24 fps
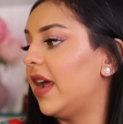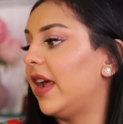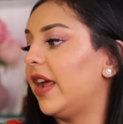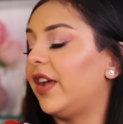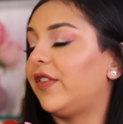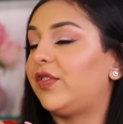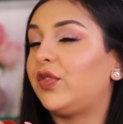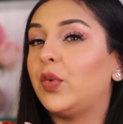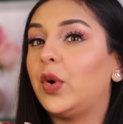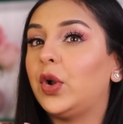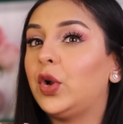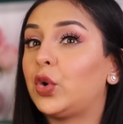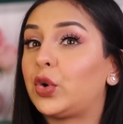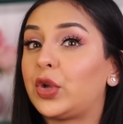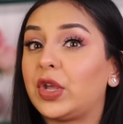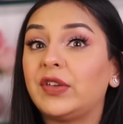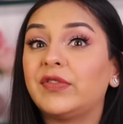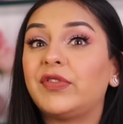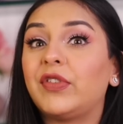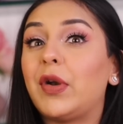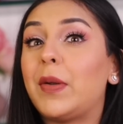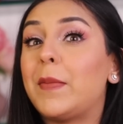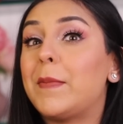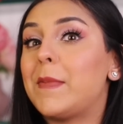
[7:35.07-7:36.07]
If you are looking
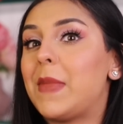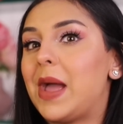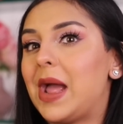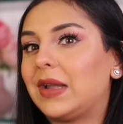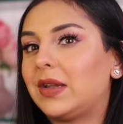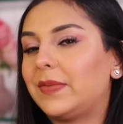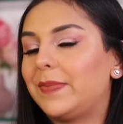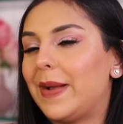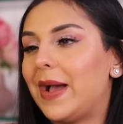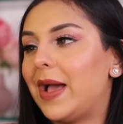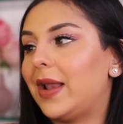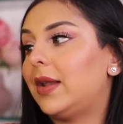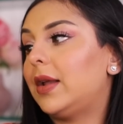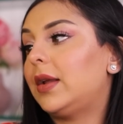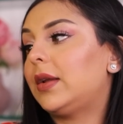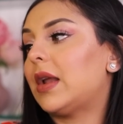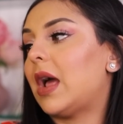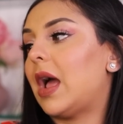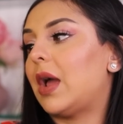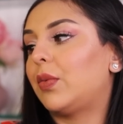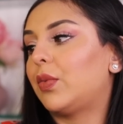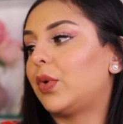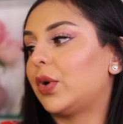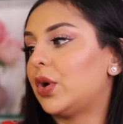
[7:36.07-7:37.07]
for a matte palette,
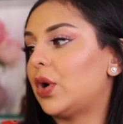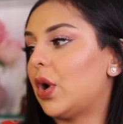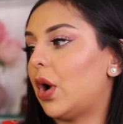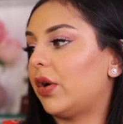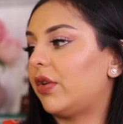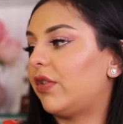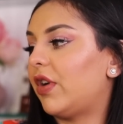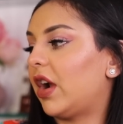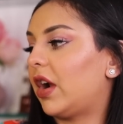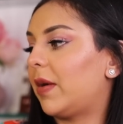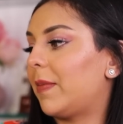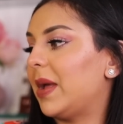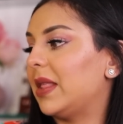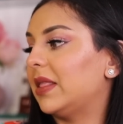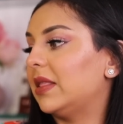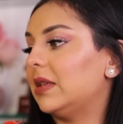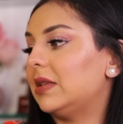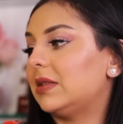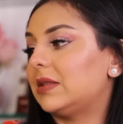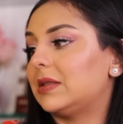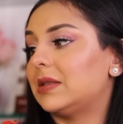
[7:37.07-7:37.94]
I would not recommend this.